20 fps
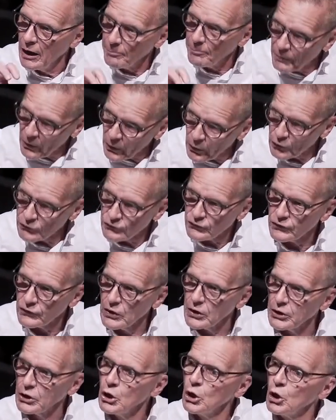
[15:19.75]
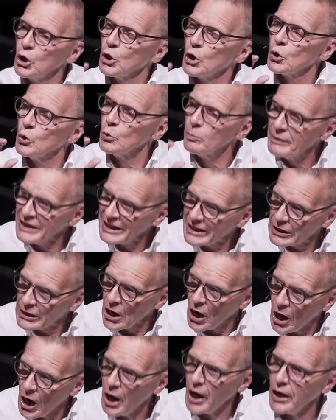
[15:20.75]
a person who,
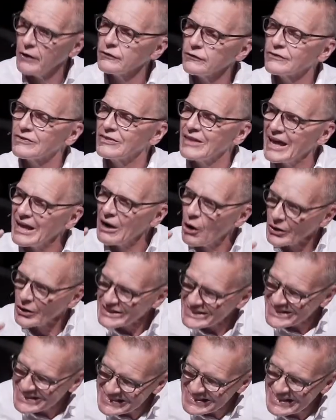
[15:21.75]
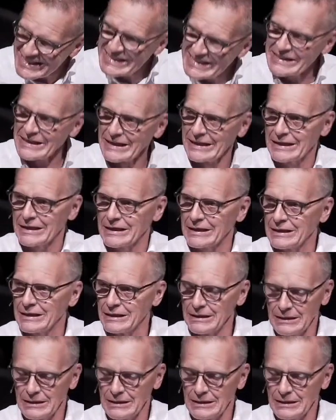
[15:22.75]
because they aren't dealing